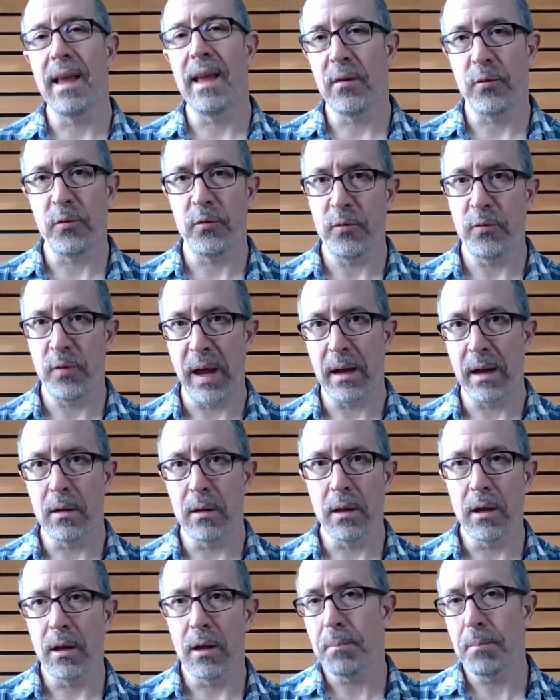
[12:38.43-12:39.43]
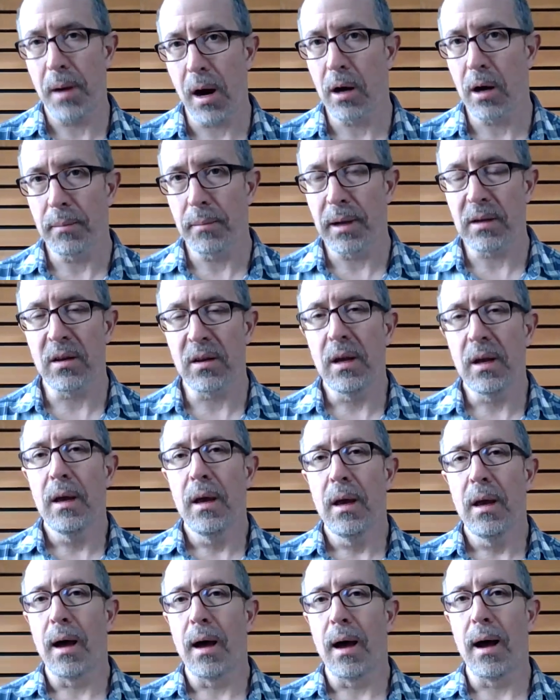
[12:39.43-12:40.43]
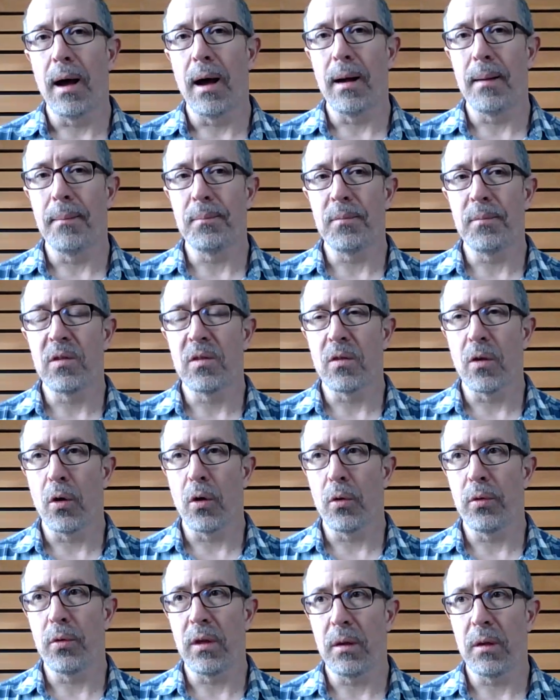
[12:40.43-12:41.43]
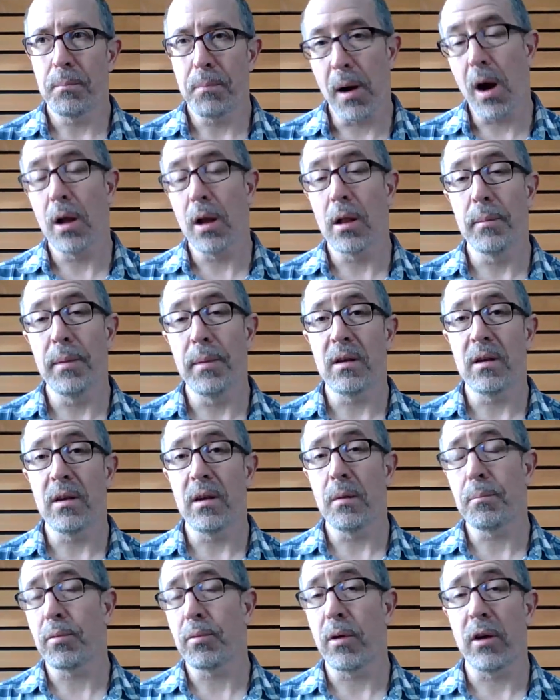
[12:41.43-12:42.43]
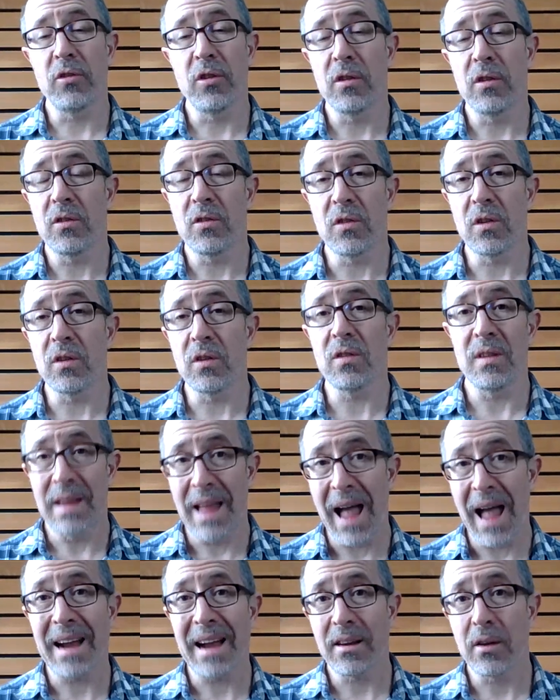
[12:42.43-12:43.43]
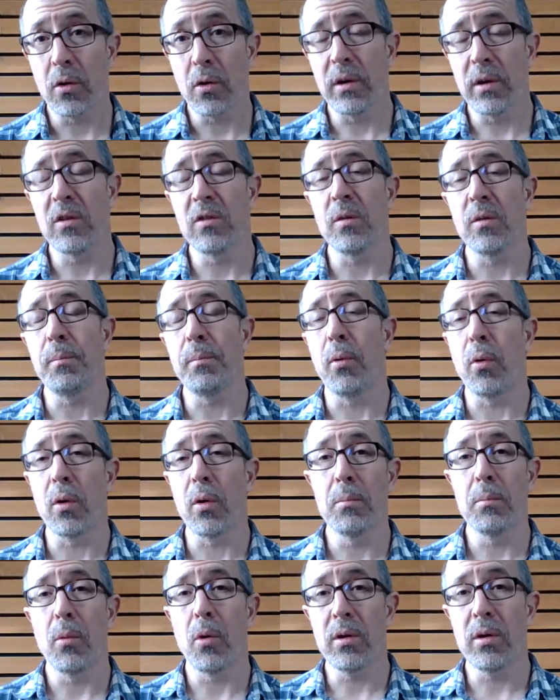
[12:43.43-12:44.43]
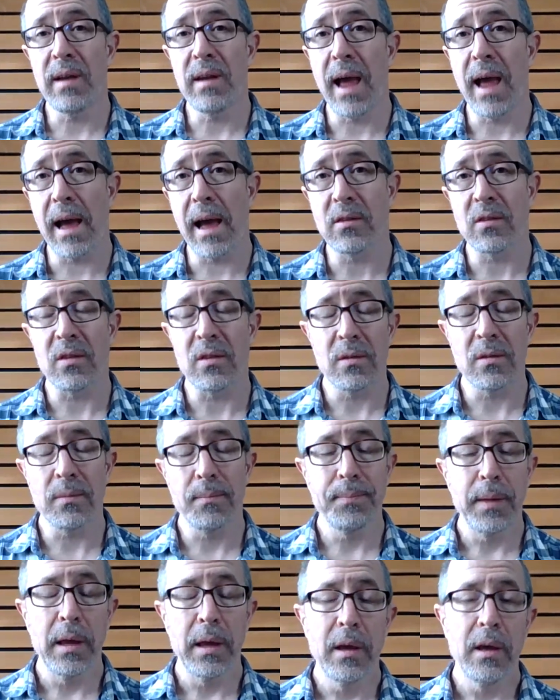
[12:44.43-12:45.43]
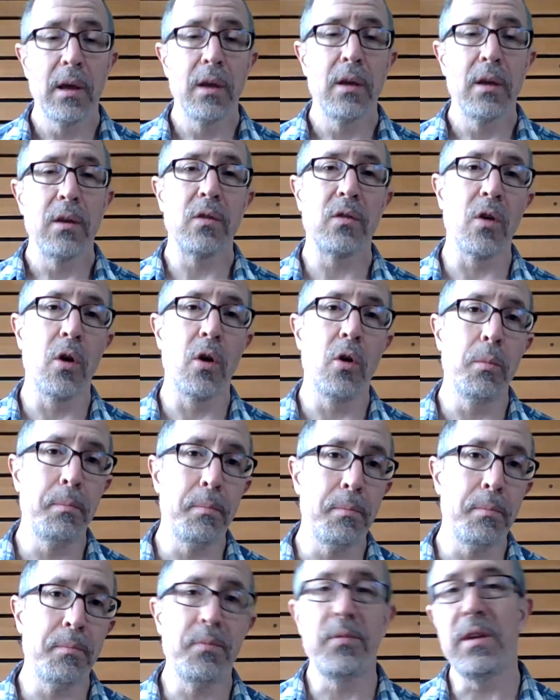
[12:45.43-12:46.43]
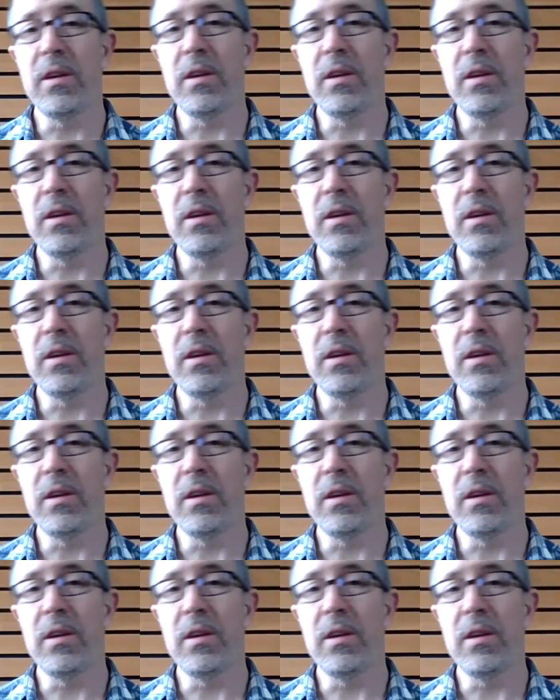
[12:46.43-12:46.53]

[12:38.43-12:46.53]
fail in parliament. So the parliament in Prussia is just not going to support more taxes. So these